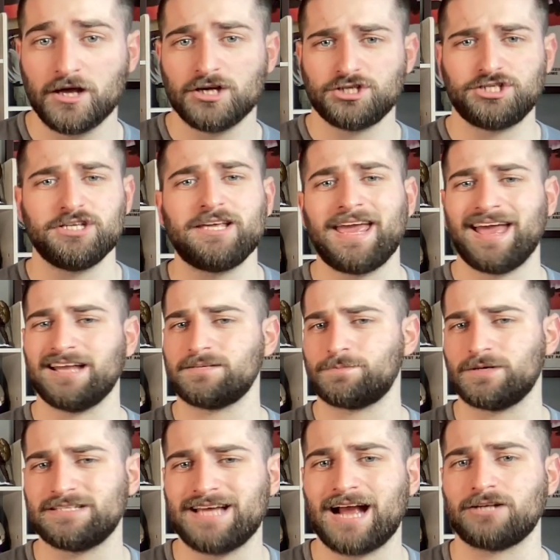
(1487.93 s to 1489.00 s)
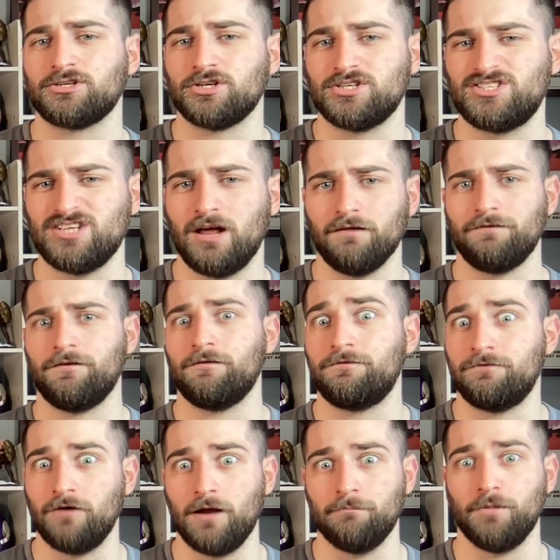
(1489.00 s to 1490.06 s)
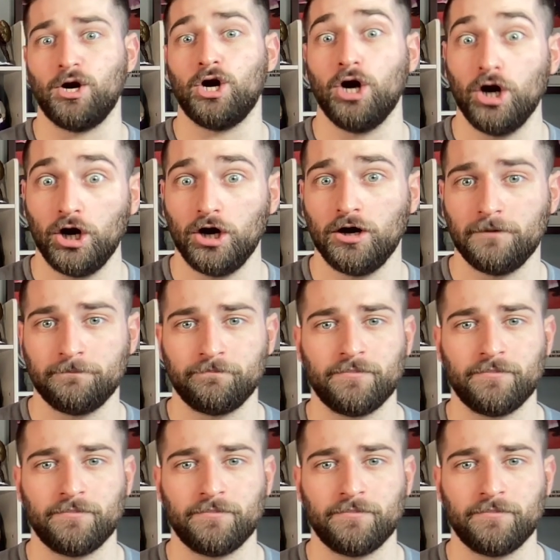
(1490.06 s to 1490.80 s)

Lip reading: she can't protect herself from her.